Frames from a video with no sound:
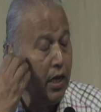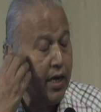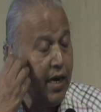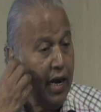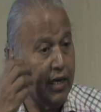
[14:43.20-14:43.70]

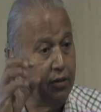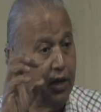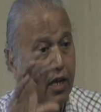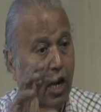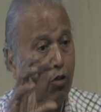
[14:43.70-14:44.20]
rats will
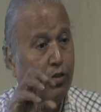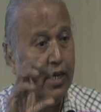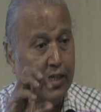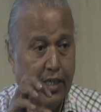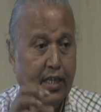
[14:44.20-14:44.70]
gnaw
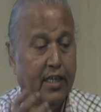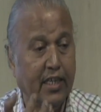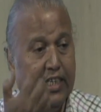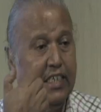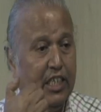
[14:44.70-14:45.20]
that thing and
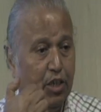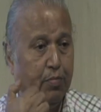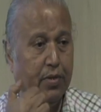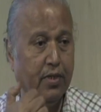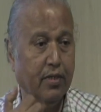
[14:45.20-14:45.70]
eat it up.
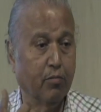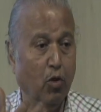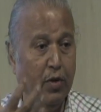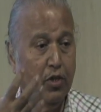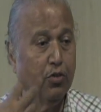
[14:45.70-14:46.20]
The
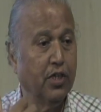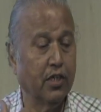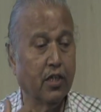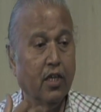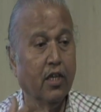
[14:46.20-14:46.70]
moment you eat,
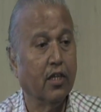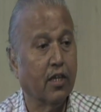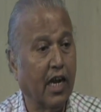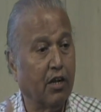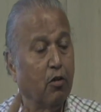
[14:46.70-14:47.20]

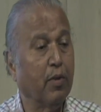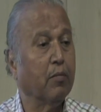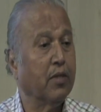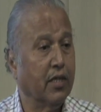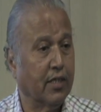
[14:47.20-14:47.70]
rat will
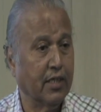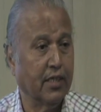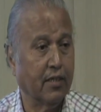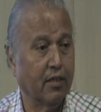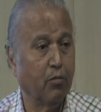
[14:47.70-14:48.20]
become thirsty.
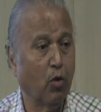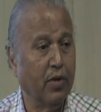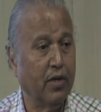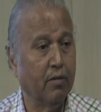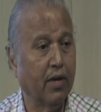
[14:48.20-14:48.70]
And the
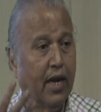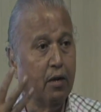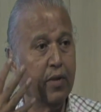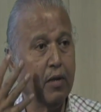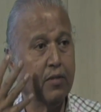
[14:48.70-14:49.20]
moment the
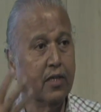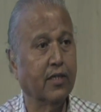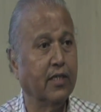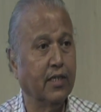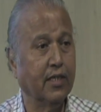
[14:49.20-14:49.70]
rat becomes
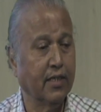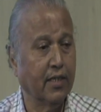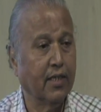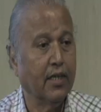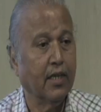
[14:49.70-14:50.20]
thirsty,
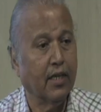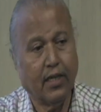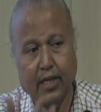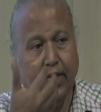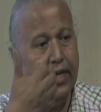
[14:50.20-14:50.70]

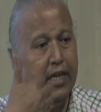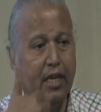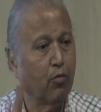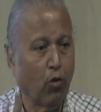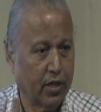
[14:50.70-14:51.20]
it will take
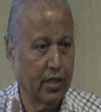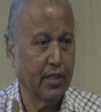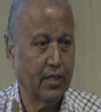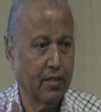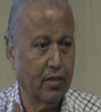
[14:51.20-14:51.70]
in water,
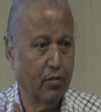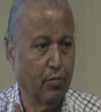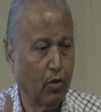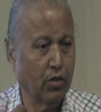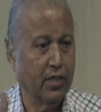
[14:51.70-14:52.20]

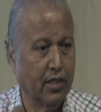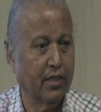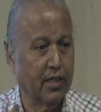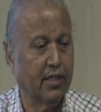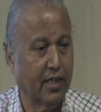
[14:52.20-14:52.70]
because
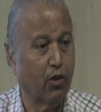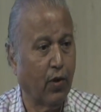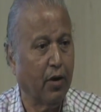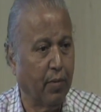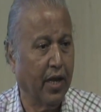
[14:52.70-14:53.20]
it is
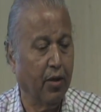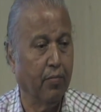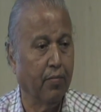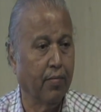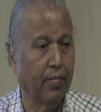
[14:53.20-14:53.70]
required by him.
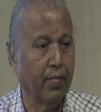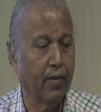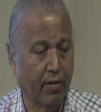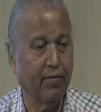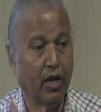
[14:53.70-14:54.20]

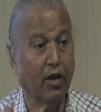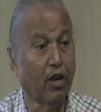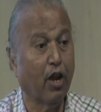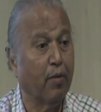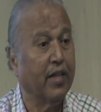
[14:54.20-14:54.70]
It is
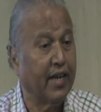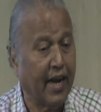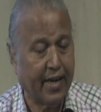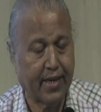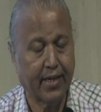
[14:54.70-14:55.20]
required by the
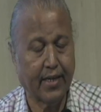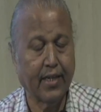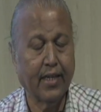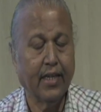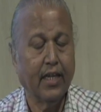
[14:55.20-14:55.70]
rat.
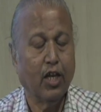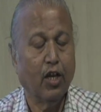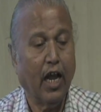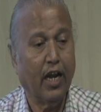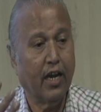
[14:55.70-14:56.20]

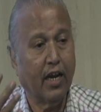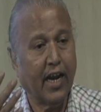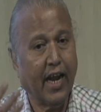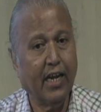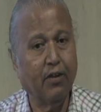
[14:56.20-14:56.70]
And
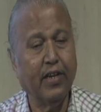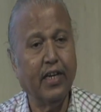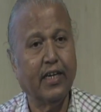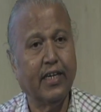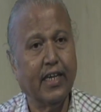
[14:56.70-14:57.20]
rat, when
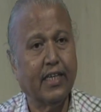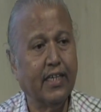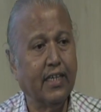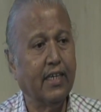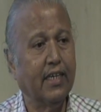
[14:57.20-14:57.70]
it takes
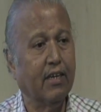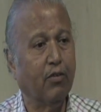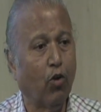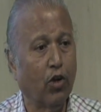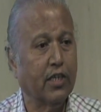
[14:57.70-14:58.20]
in
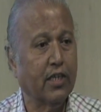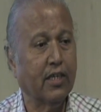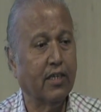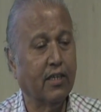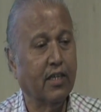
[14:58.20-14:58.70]
water,